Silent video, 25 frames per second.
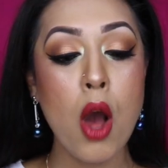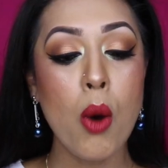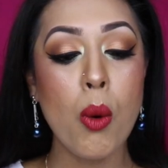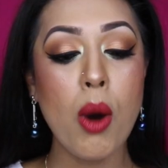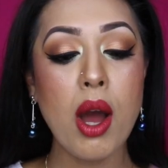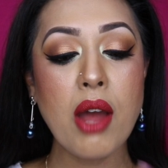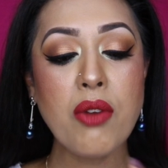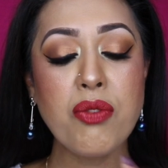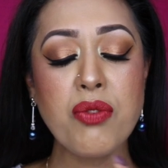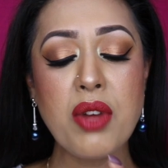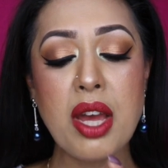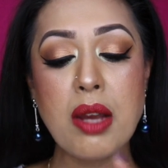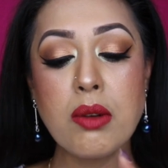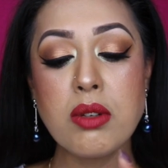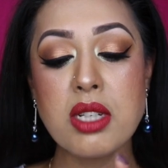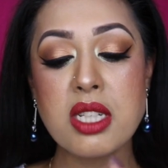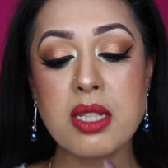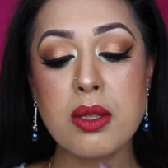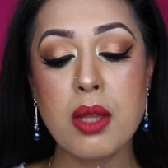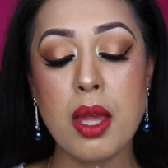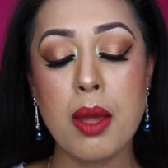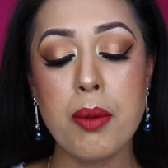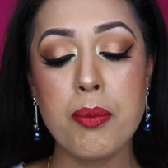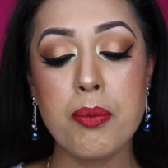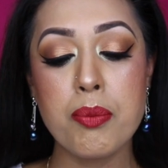What I found
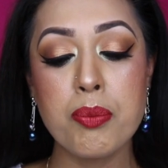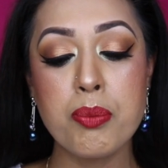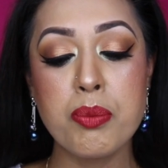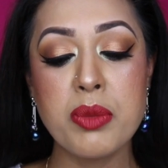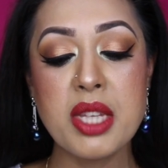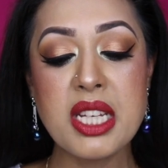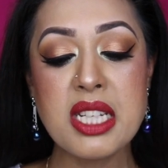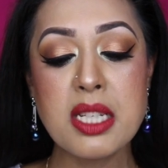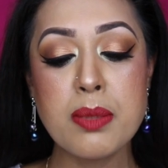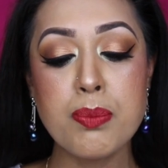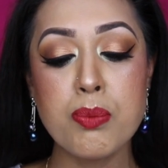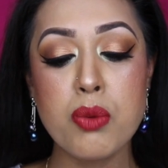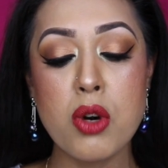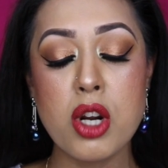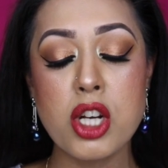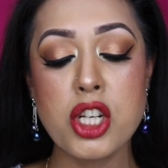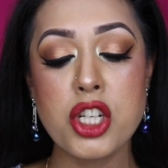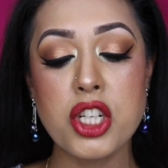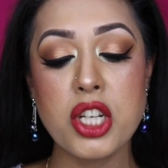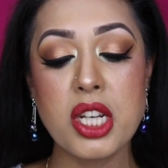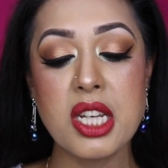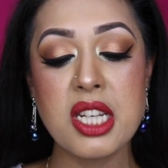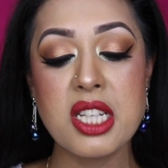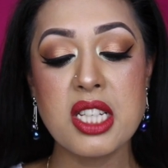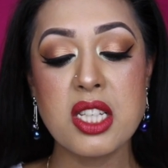is that this
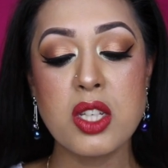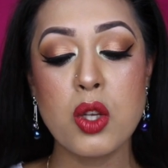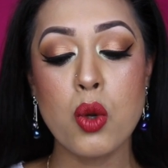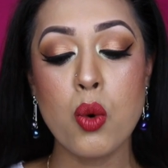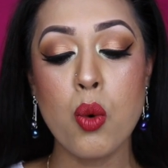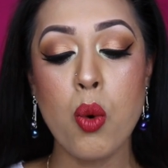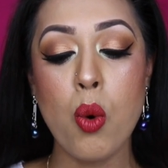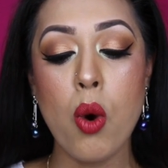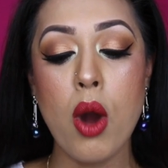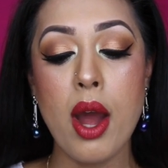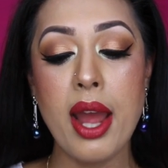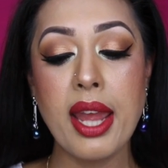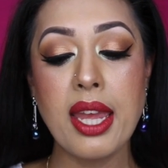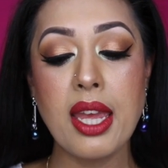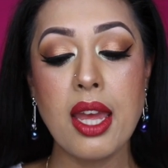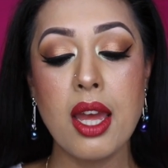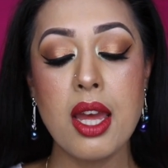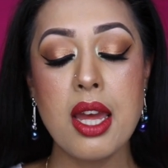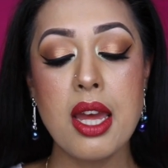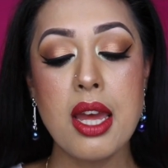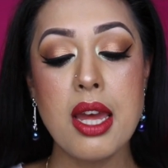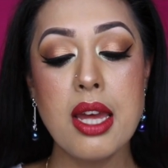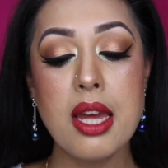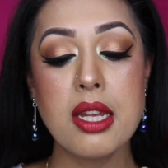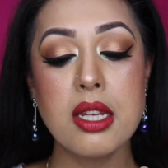brush is quite,
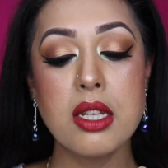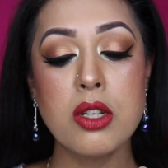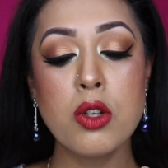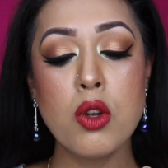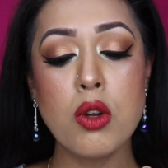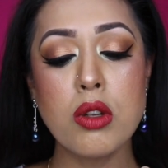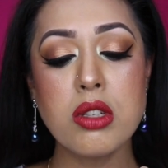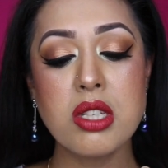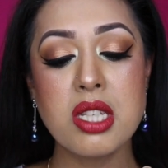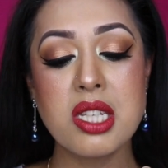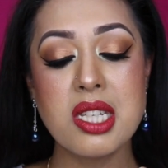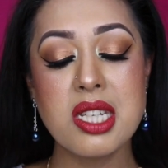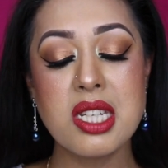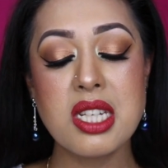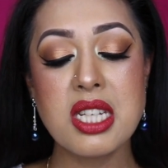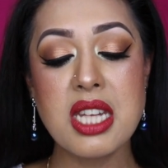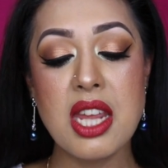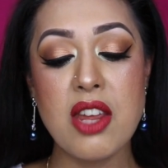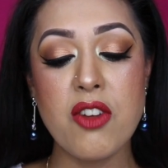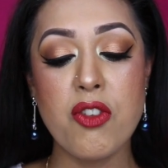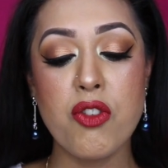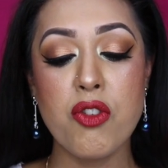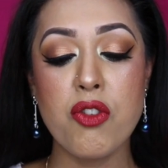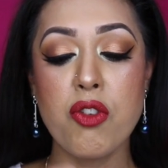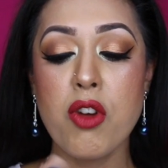not
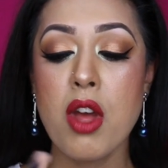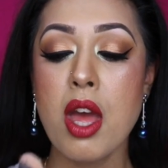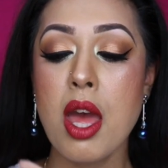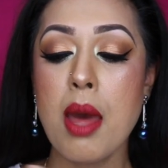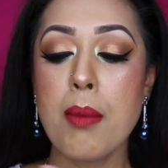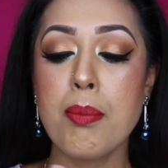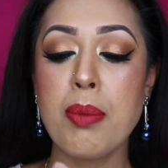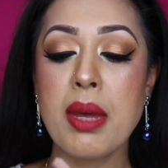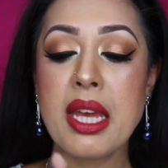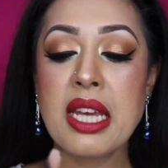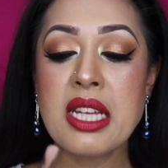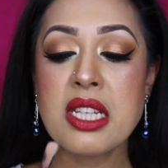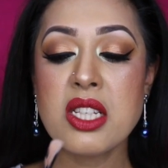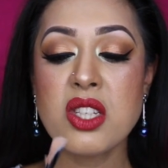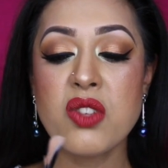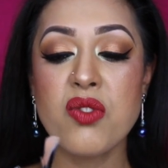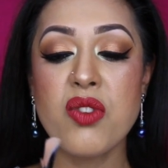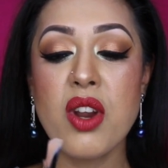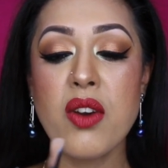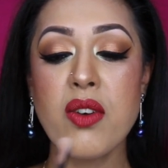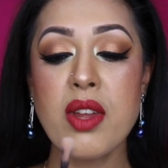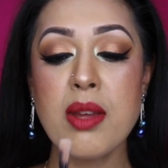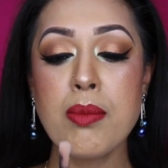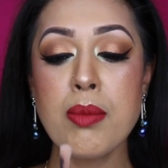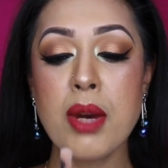stiff, but it's
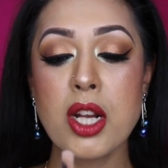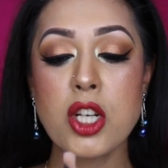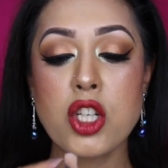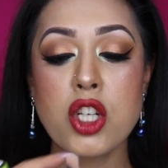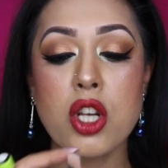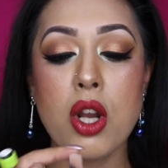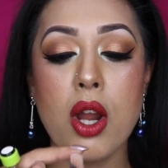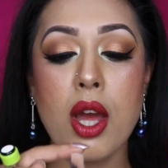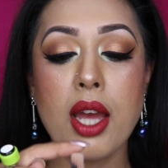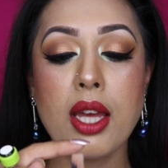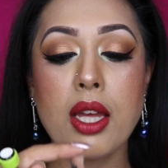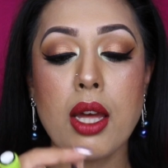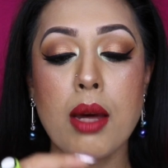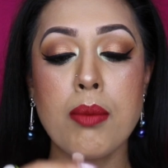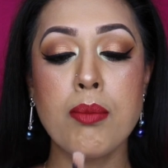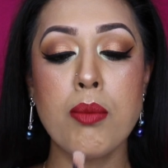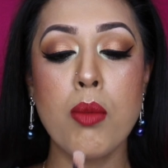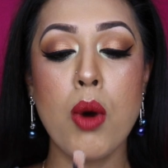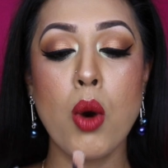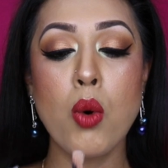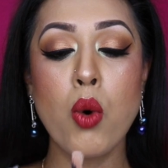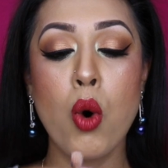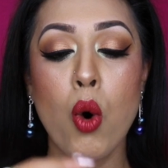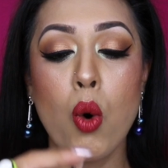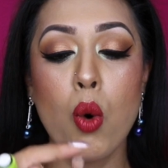very much like a
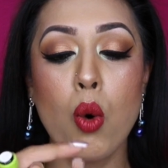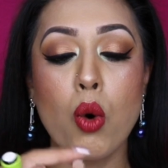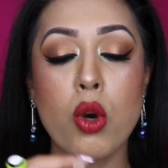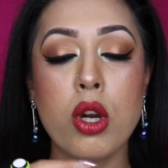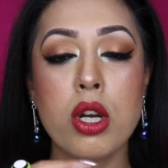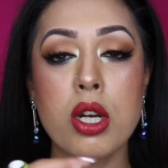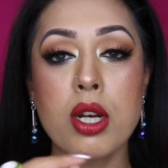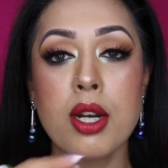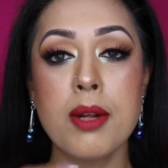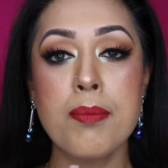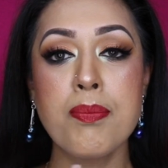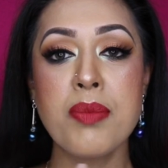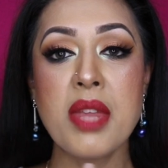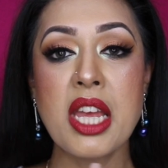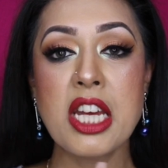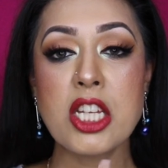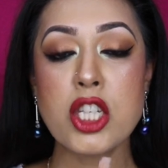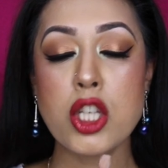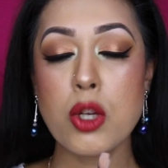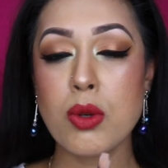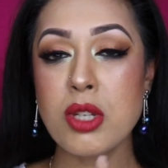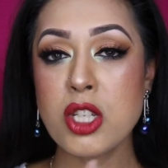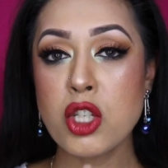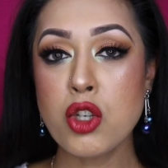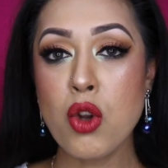mohawk.
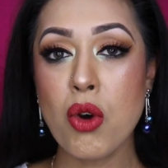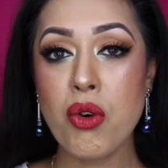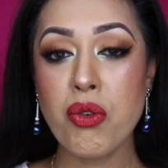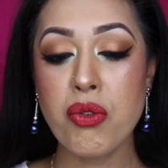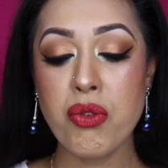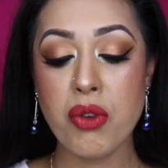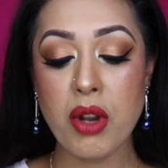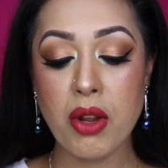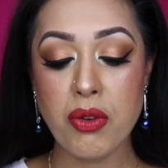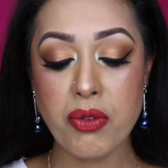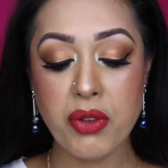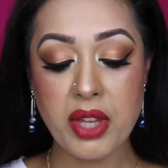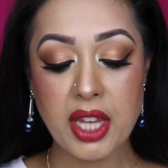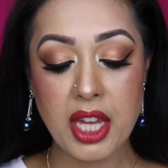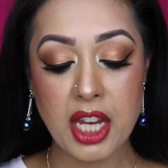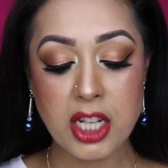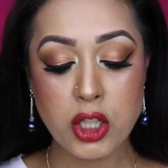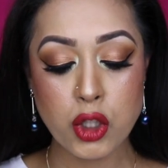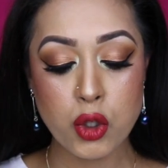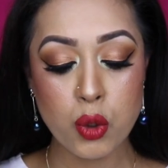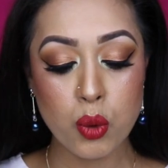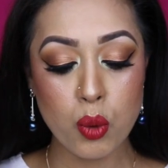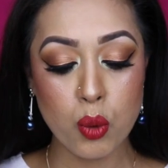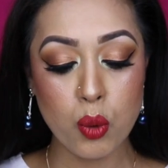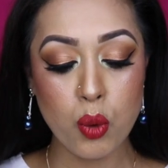So it's not fluffy
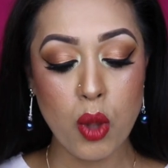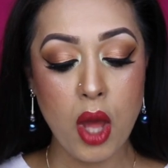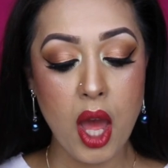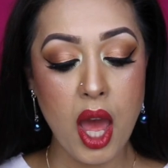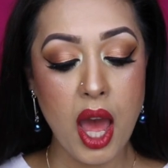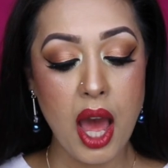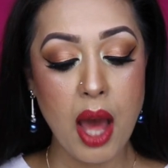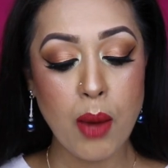at all.